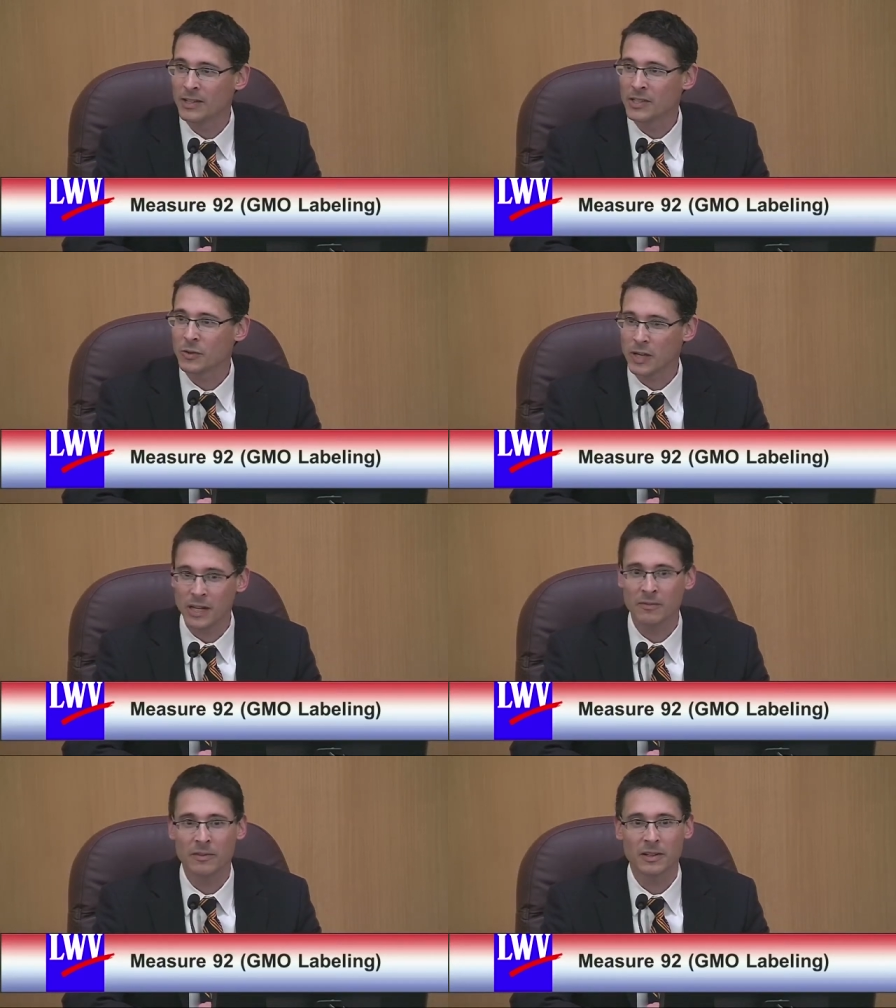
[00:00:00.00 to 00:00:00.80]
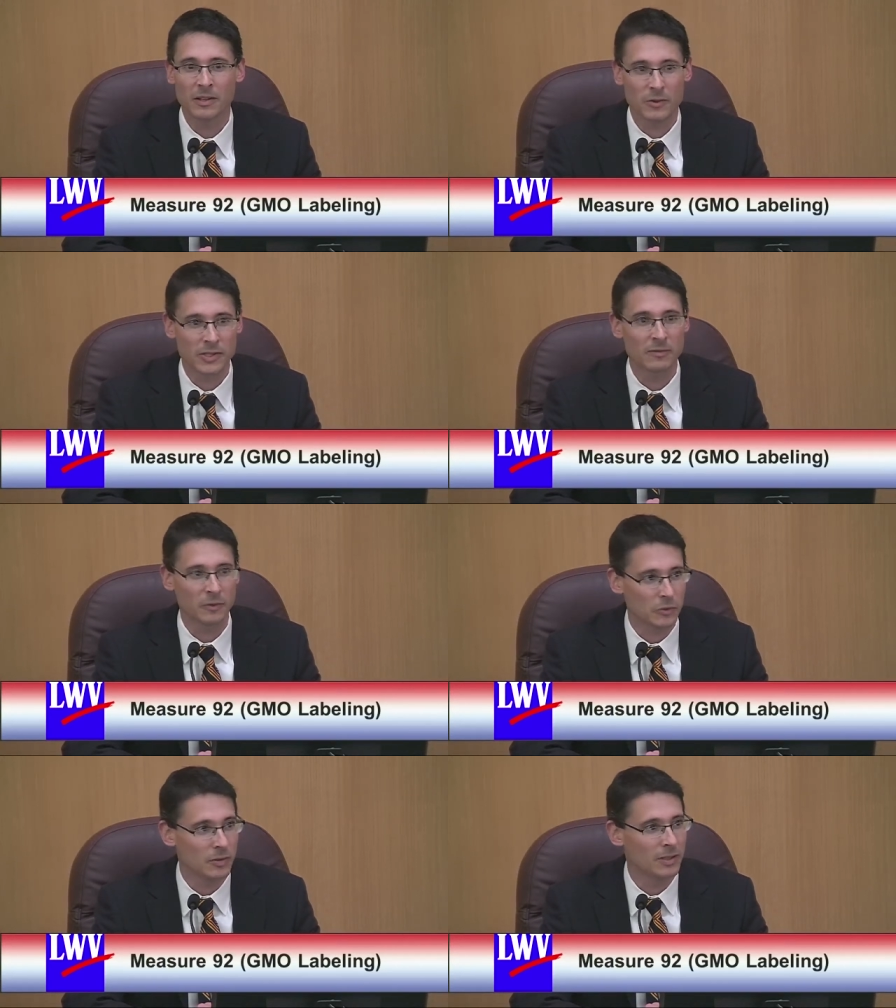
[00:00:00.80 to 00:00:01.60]
So if there is a
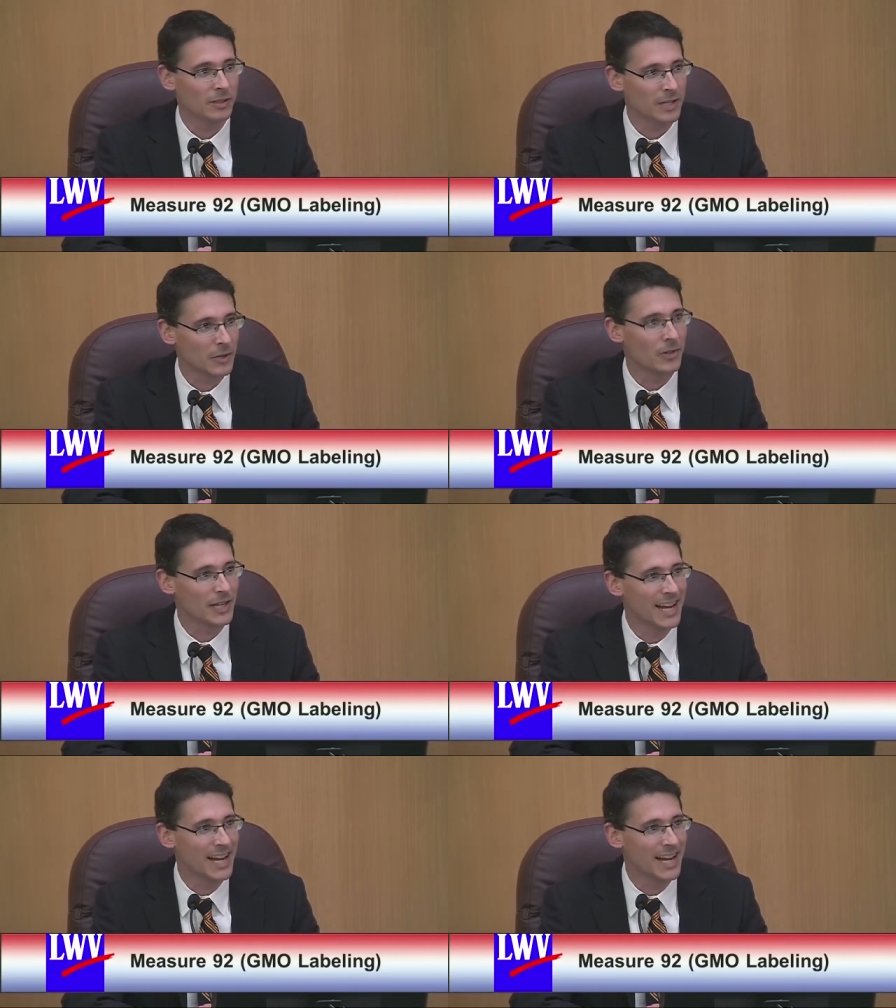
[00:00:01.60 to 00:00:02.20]
food here in the